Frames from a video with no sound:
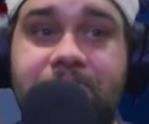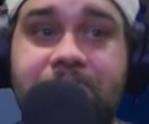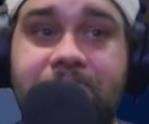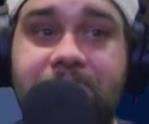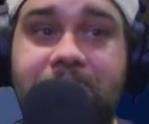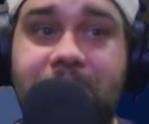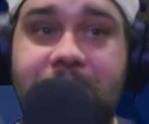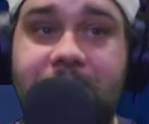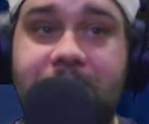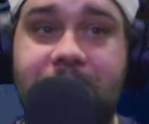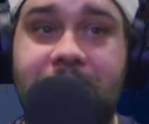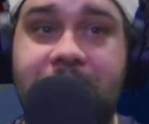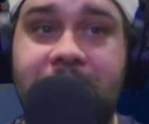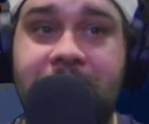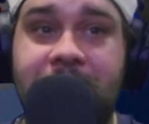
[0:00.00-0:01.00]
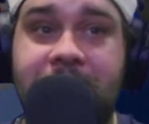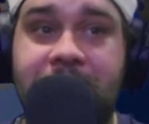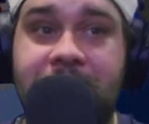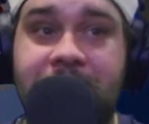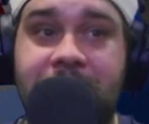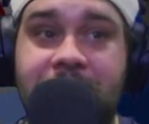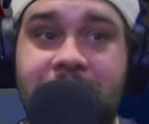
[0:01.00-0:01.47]

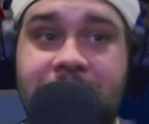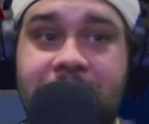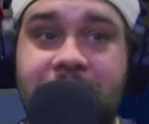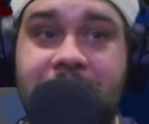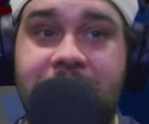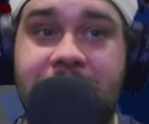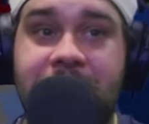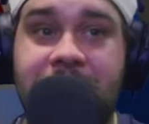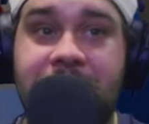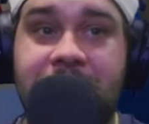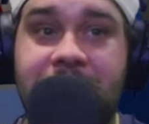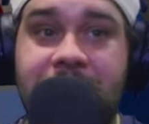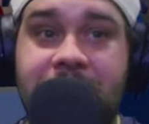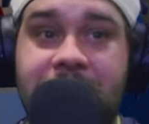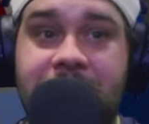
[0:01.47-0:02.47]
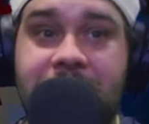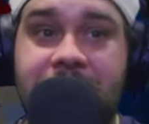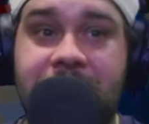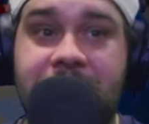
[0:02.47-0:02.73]
[no speech]